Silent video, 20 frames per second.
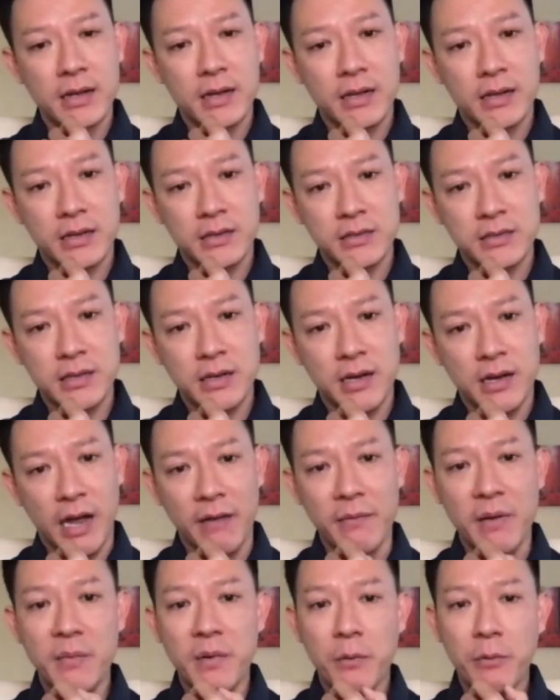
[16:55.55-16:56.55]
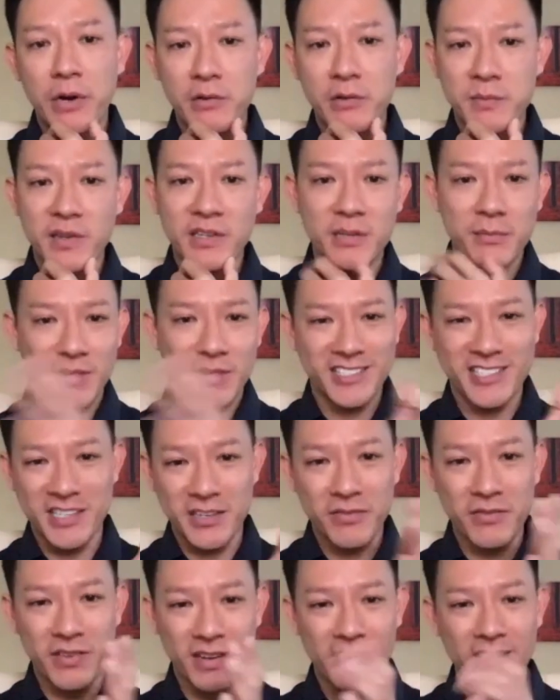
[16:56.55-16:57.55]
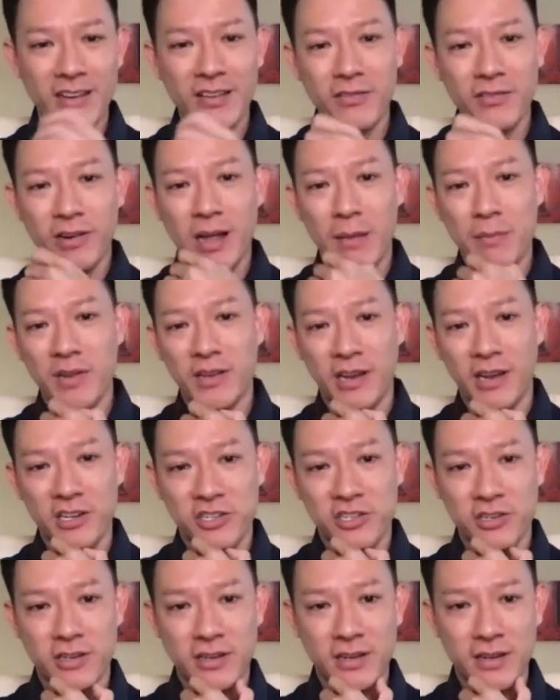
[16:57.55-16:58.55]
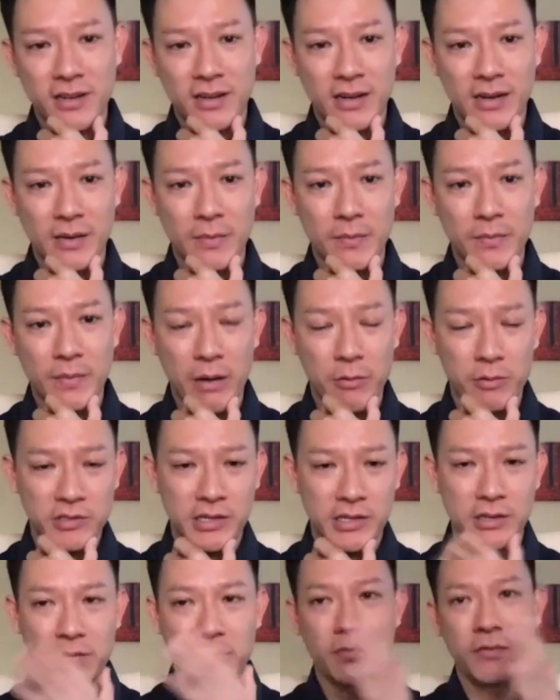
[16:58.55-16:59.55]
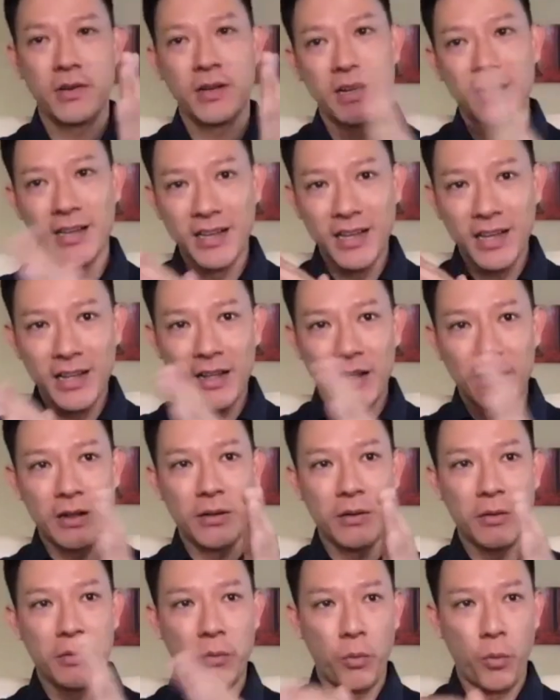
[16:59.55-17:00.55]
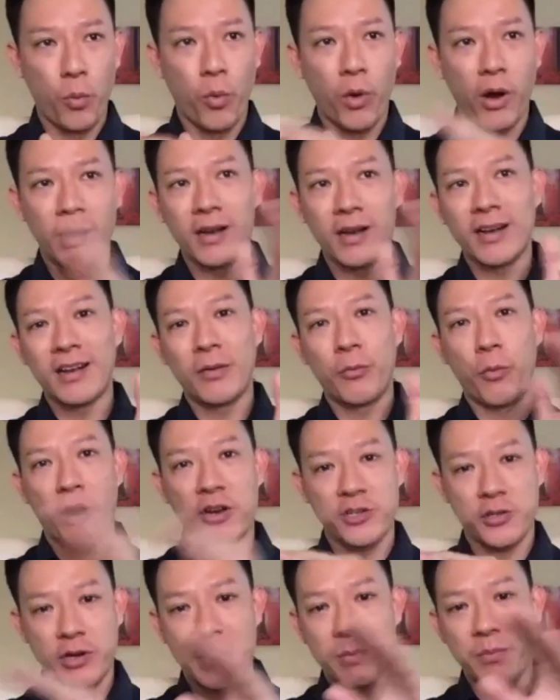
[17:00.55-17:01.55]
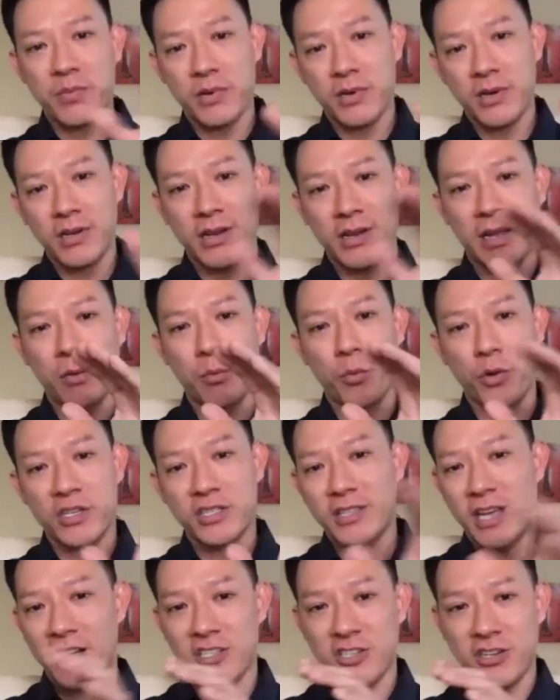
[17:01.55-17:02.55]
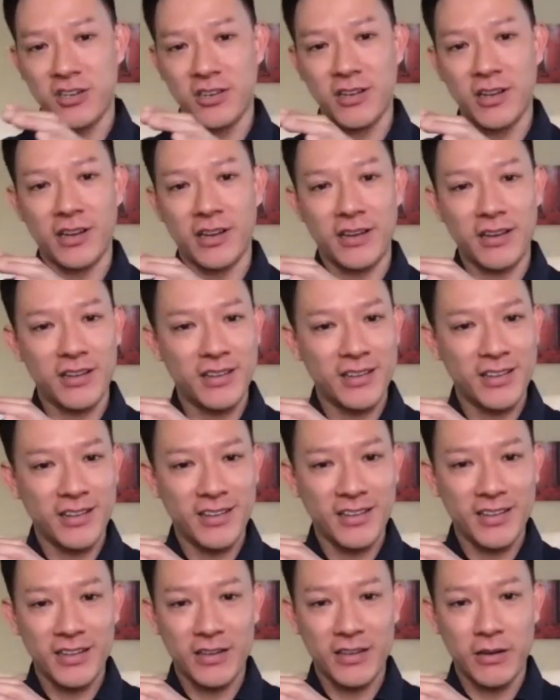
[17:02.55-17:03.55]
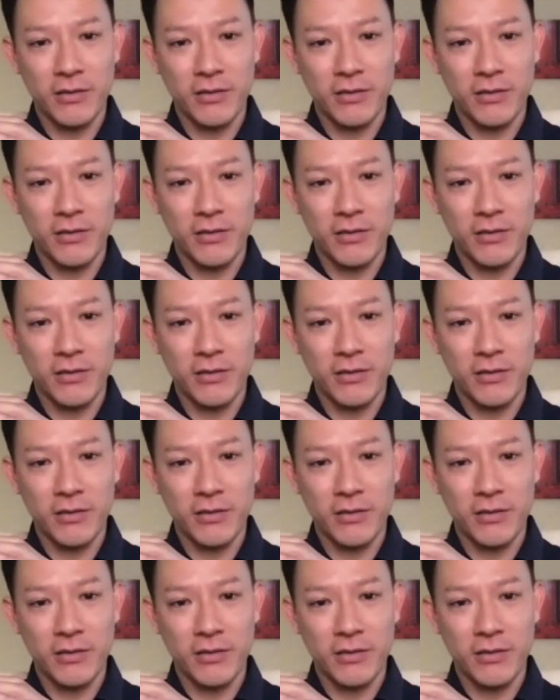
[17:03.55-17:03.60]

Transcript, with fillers: Because uh, I remember when I was making my C V for the application, um, I was kind of, what, where should I put, like, which section, like, you know,